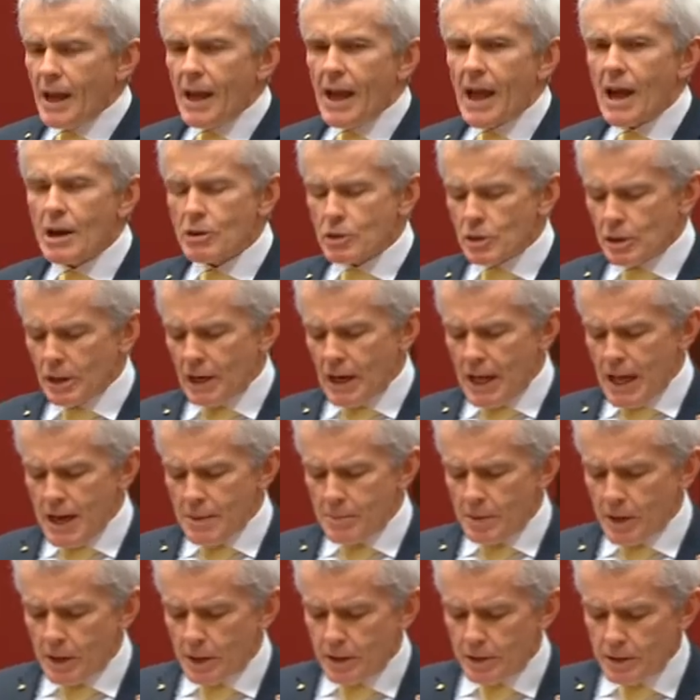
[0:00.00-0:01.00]
How could
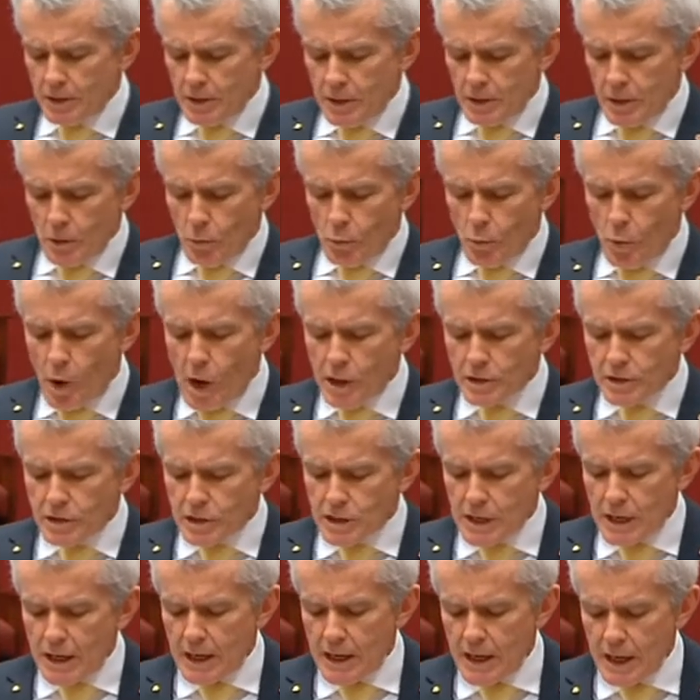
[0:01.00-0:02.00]
Labor waltz
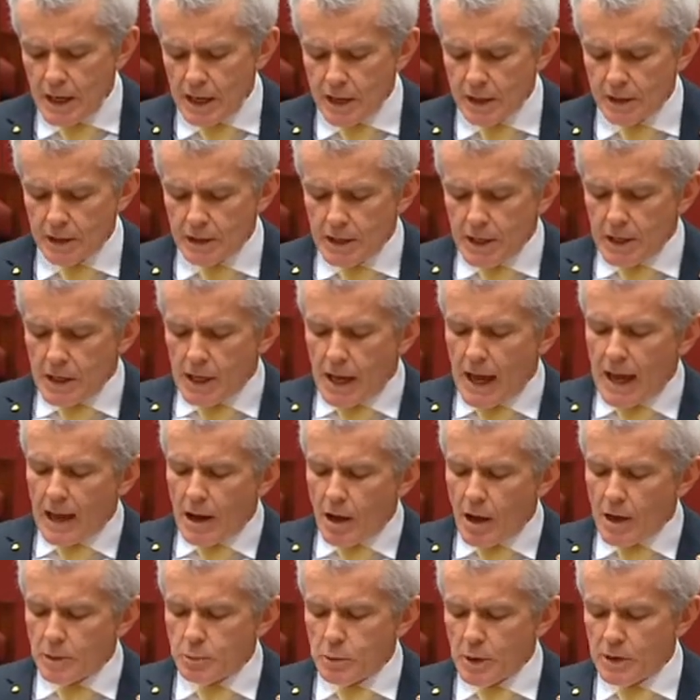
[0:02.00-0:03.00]
in here,
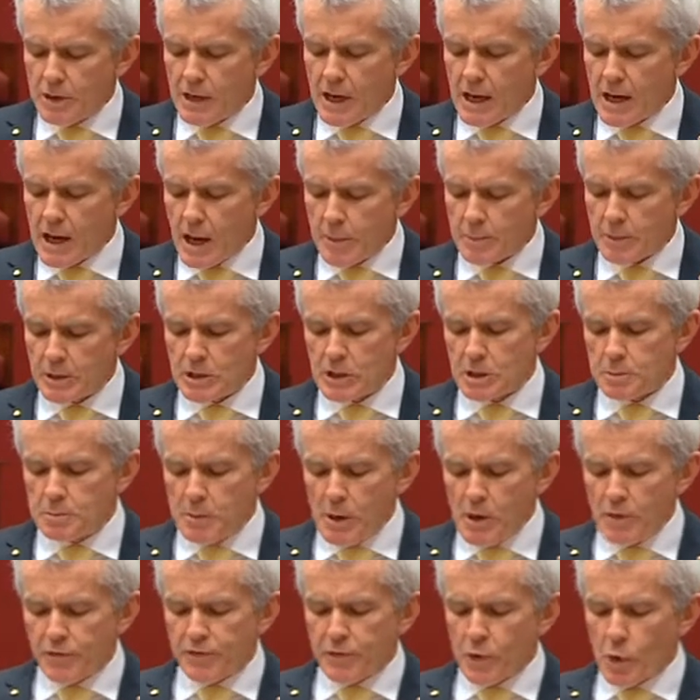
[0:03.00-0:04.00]
allied with GetUp, and
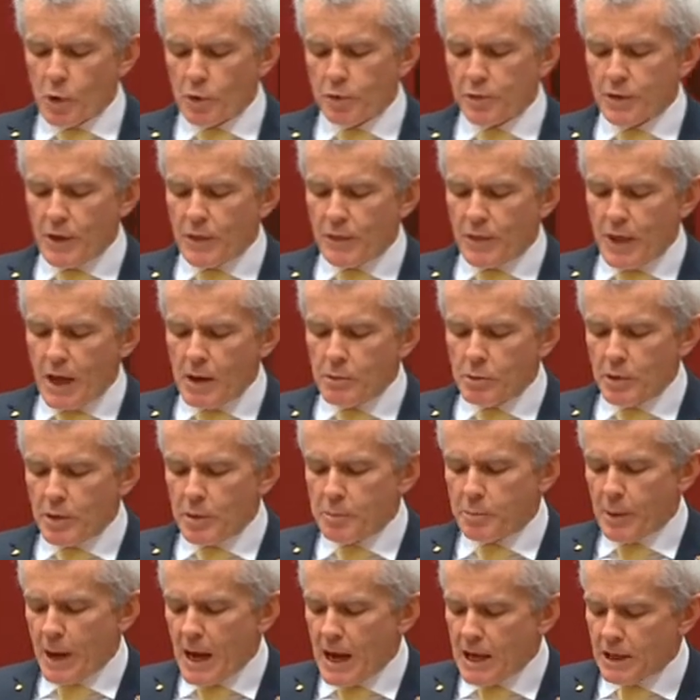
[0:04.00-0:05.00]
spew forth that they were the
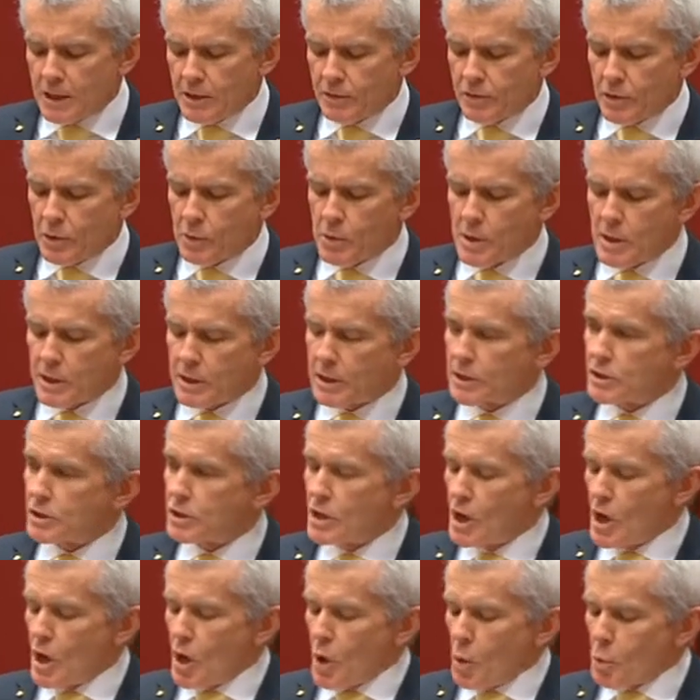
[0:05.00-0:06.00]
party of the workers,
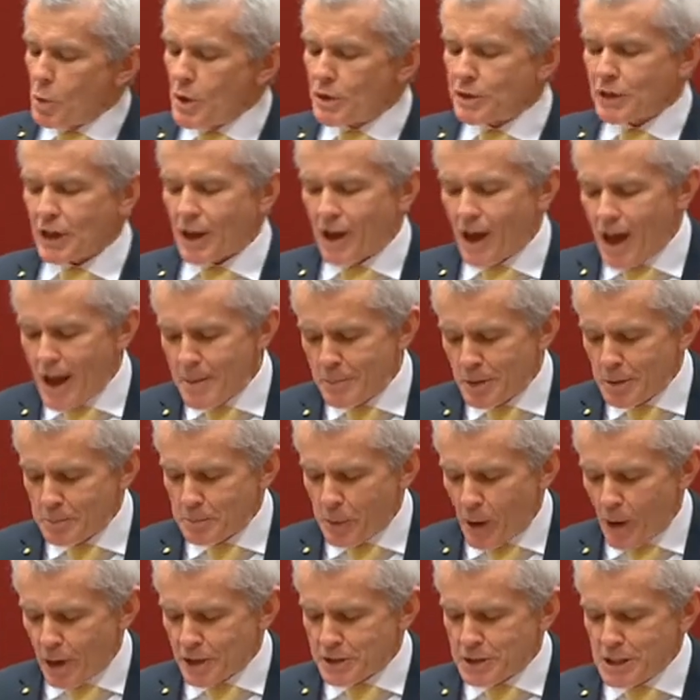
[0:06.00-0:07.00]
with climate
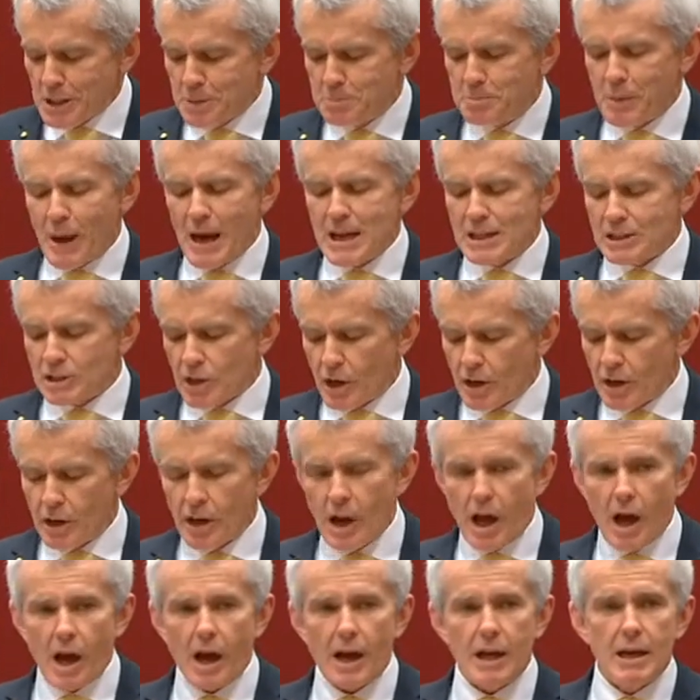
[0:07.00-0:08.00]
policies based on a
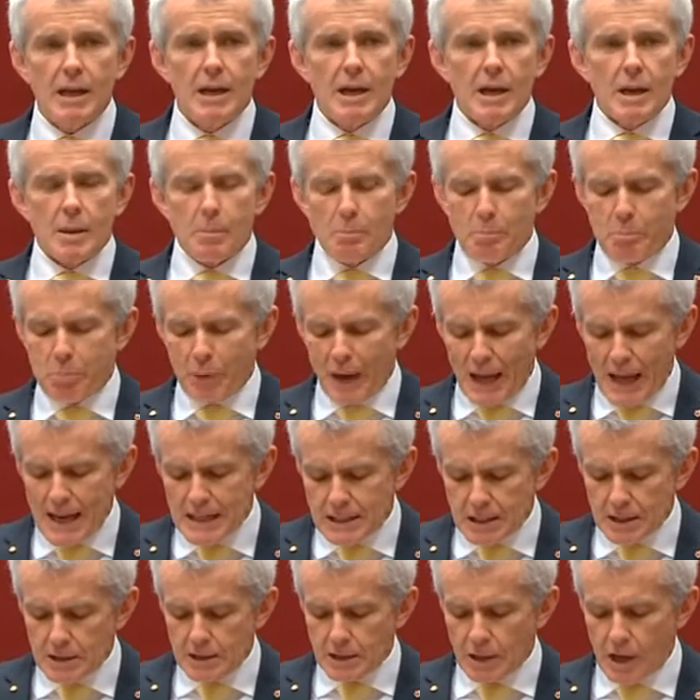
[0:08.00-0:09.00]
lie,
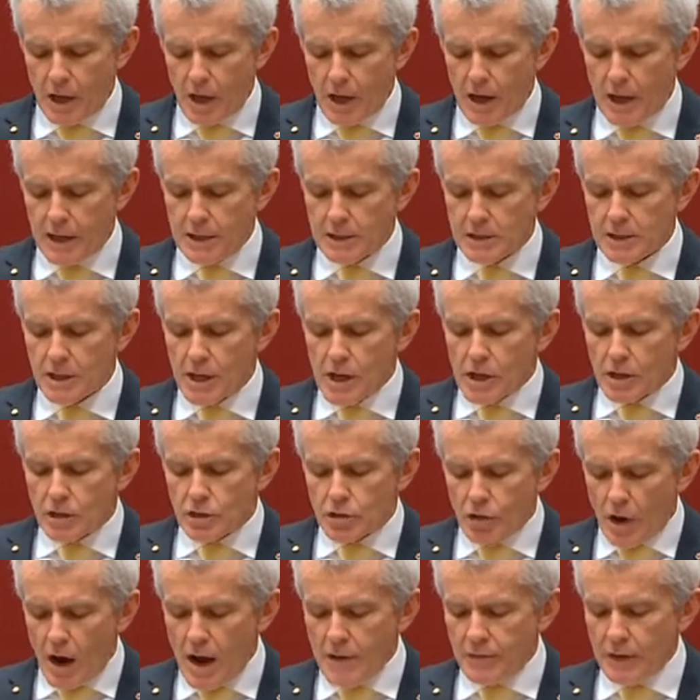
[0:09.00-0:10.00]
blatant lies,
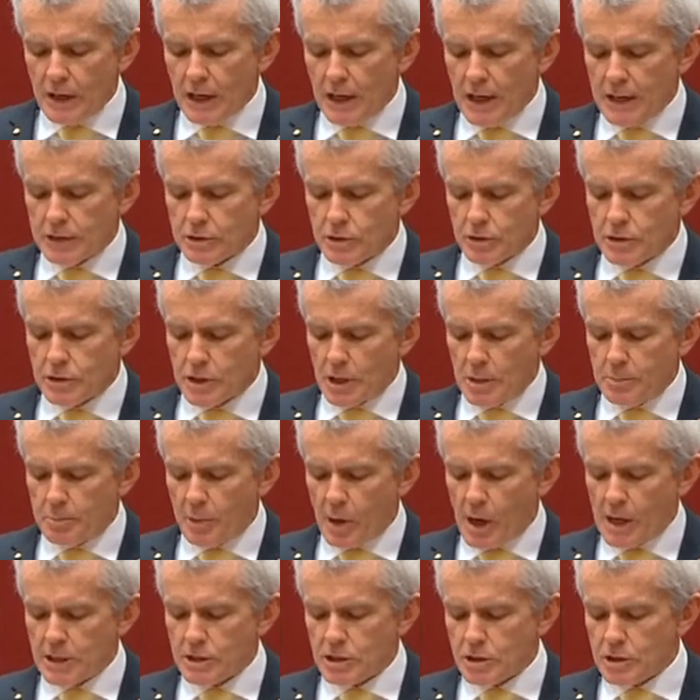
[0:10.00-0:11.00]
driving electricity
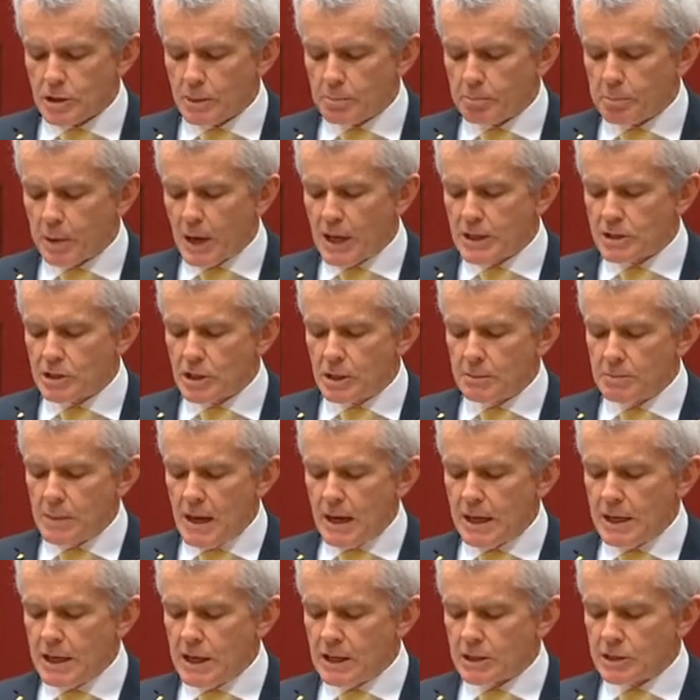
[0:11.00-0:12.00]
prices and plunging
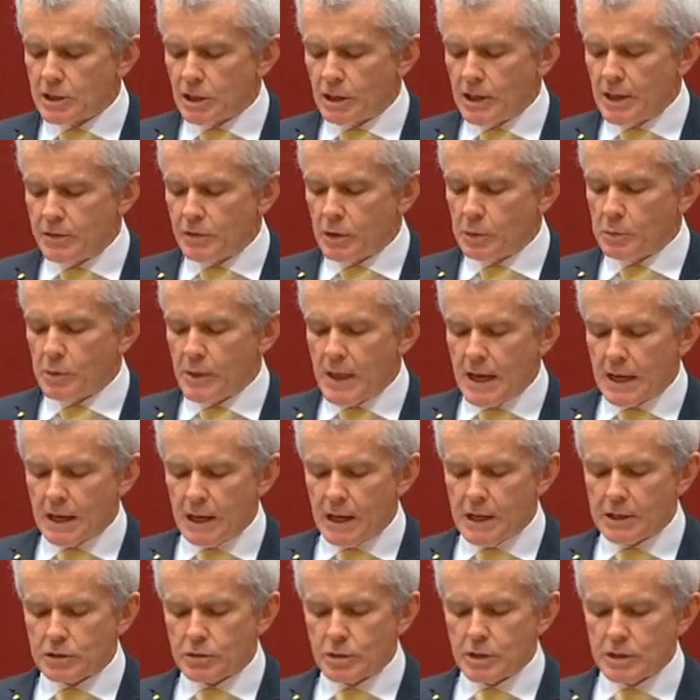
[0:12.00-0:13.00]
many into living without
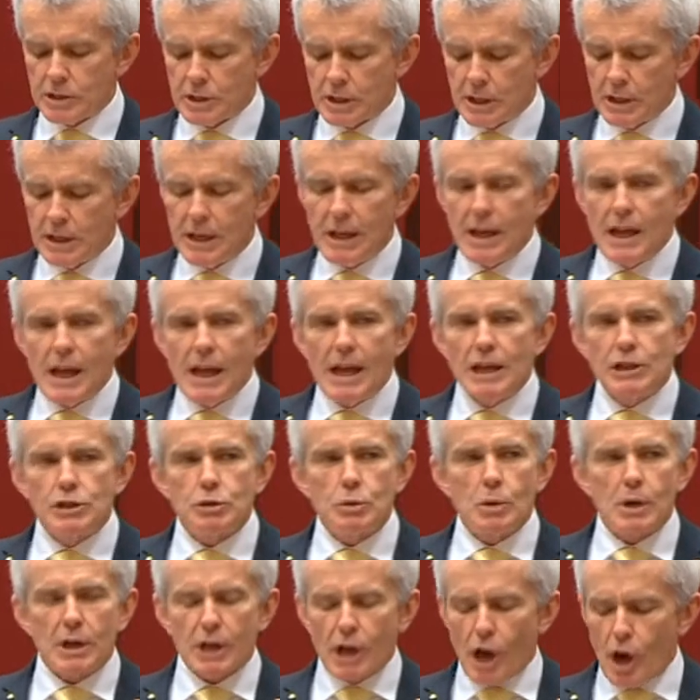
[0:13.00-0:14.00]
electricity,
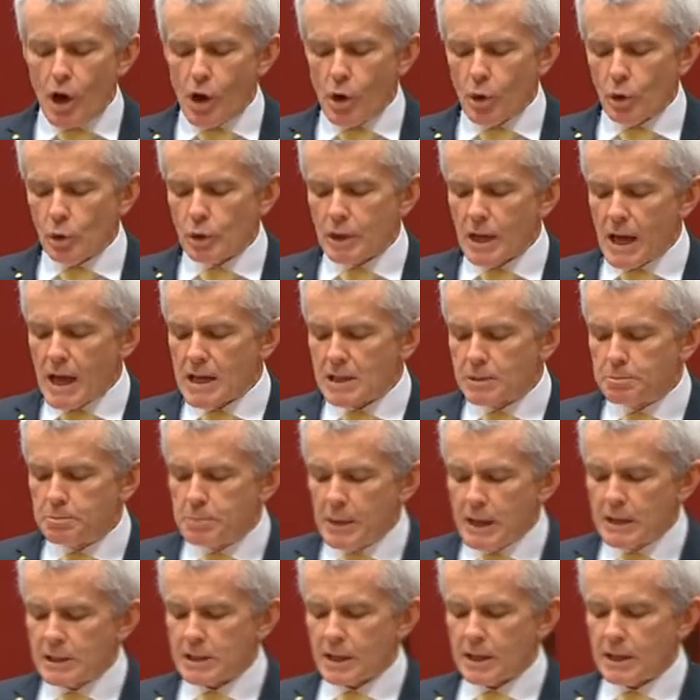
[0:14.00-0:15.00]
into a cold as
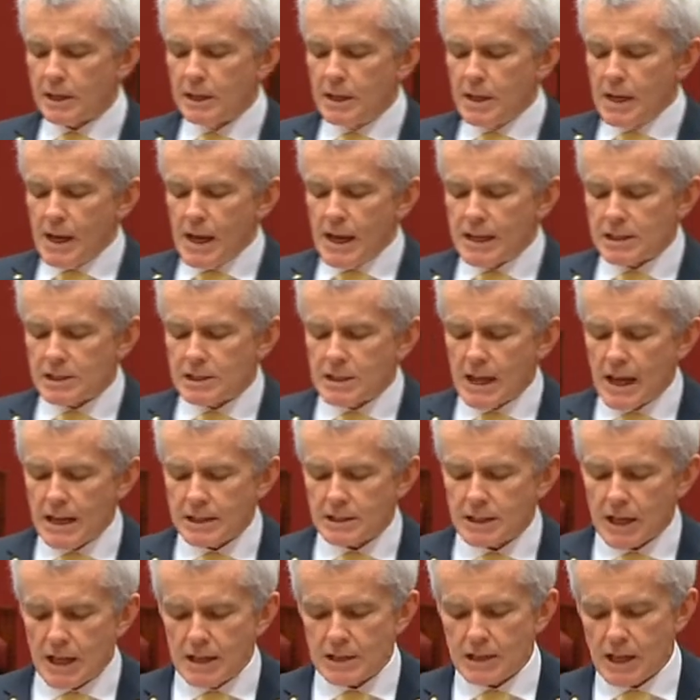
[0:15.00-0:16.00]
bitter as
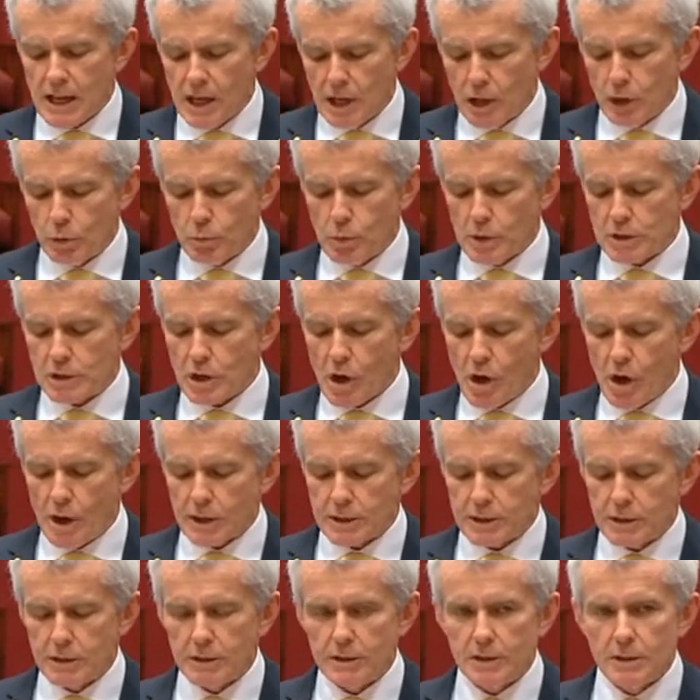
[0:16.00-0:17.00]
Dante's hell was
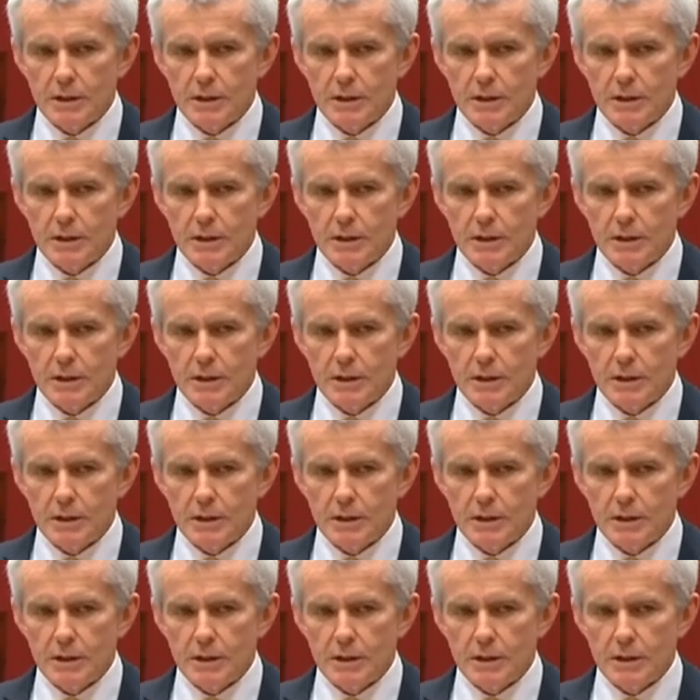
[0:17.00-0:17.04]
hot?